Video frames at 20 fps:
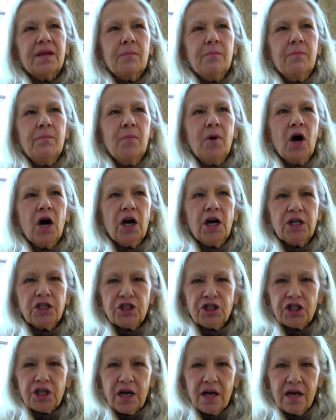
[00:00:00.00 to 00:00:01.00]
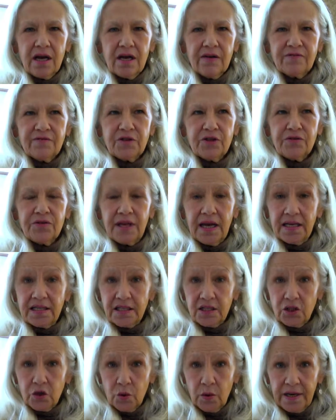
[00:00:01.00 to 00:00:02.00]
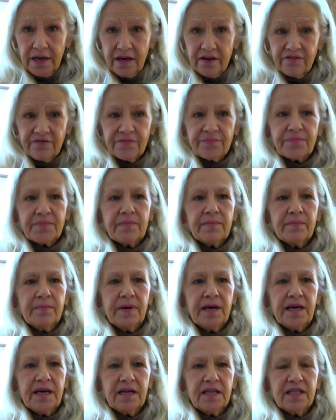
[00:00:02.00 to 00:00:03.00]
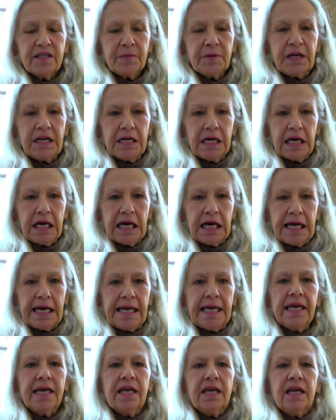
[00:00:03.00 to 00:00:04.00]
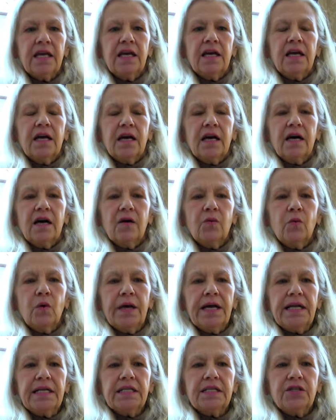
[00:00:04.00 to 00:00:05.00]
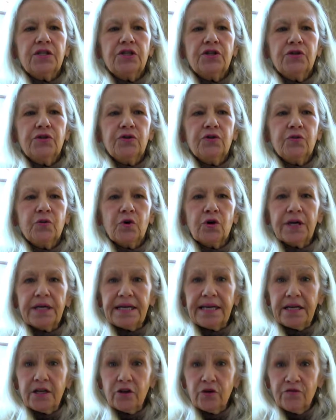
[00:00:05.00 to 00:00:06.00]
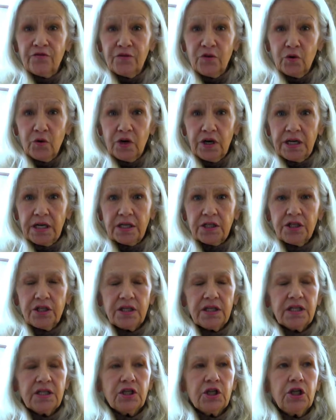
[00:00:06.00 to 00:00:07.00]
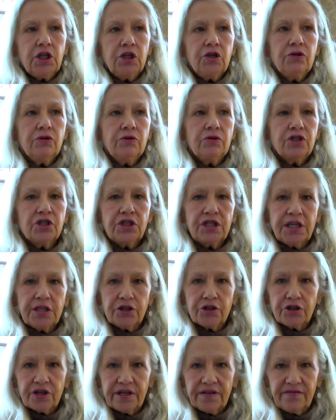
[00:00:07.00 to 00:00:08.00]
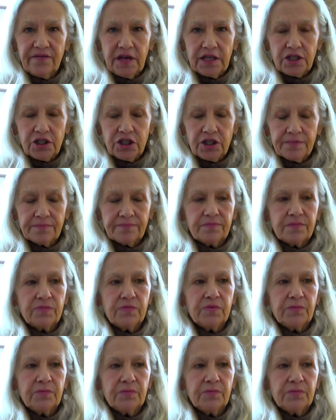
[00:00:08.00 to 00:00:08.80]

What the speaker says: March of 2012. My husband and I went to Orlando, Florida, to this huge teacher convention.